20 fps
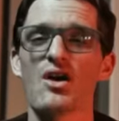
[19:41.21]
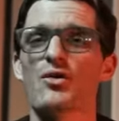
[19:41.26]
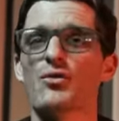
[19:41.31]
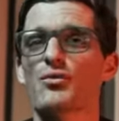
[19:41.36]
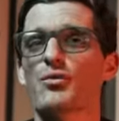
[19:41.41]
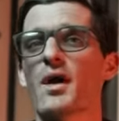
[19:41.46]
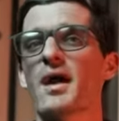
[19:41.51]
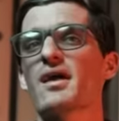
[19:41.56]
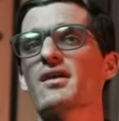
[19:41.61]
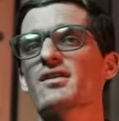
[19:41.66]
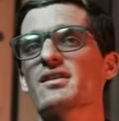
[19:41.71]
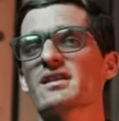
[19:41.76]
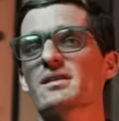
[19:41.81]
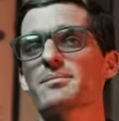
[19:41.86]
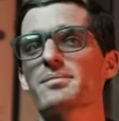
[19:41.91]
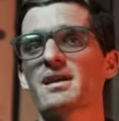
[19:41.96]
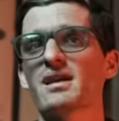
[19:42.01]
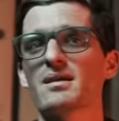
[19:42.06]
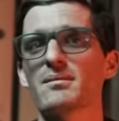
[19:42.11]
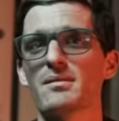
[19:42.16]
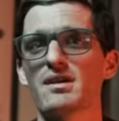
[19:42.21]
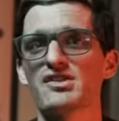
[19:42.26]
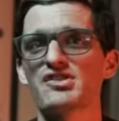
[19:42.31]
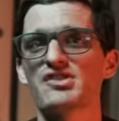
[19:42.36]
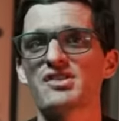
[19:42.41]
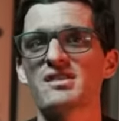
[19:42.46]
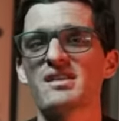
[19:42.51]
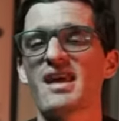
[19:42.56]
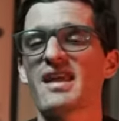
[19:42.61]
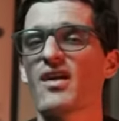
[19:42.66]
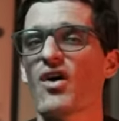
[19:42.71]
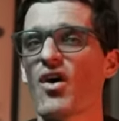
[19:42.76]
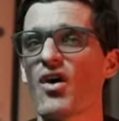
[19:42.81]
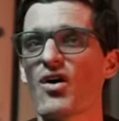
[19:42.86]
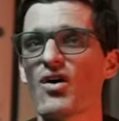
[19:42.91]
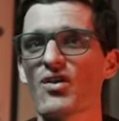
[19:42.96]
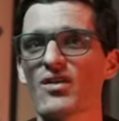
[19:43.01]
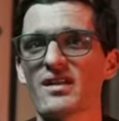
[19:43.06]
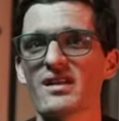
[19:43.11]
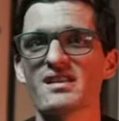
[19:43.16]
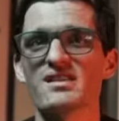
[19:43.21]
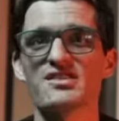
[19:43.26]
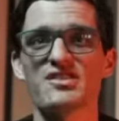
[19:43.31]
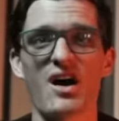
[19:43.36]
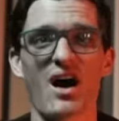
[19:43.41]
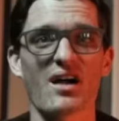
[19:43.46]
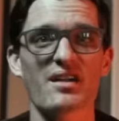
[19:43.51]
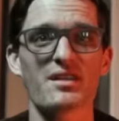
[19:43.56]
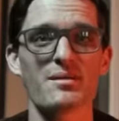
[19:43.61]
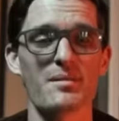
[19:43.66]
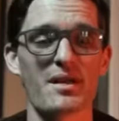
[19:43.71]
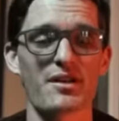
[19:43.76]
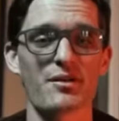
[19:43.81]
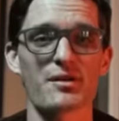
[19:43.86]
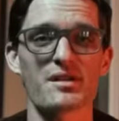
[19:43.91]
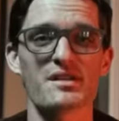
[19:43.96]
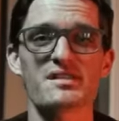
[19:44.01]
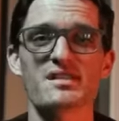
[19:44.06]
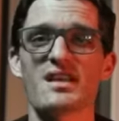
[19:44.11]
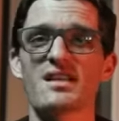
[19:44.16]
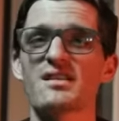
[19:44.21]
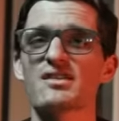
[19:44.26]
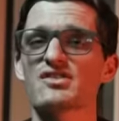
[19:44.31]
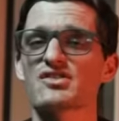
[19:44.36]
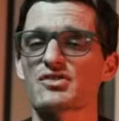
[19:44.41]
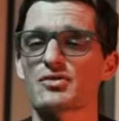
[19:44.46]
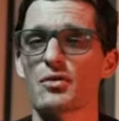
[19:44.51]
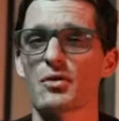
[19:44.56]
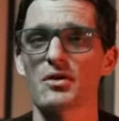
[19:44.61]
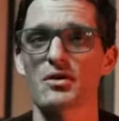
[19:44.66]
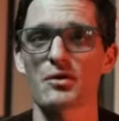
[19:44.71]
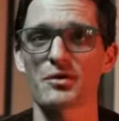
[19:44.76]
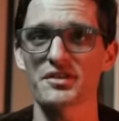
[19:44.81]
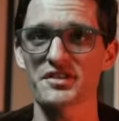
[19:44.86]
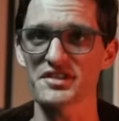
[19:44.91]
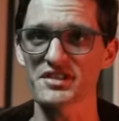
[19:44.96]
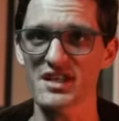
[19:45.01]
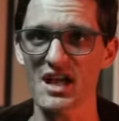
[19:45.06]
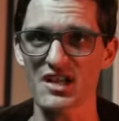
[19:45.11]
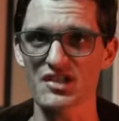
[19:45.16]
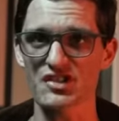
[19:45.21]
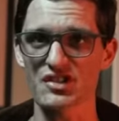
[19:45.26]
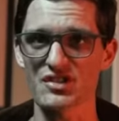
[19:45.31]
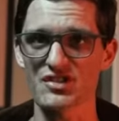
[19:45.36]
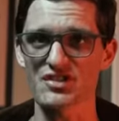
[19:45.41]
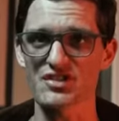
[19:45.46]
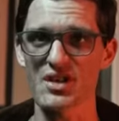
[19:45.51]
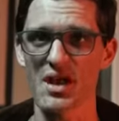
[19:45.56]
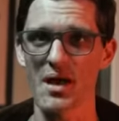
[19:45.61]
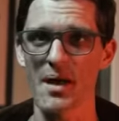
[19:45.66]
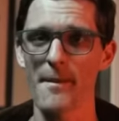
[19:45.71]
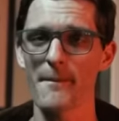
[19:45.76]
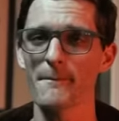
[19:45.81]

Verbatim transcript: rarely being mentioned at all in documentaries and historical discussions.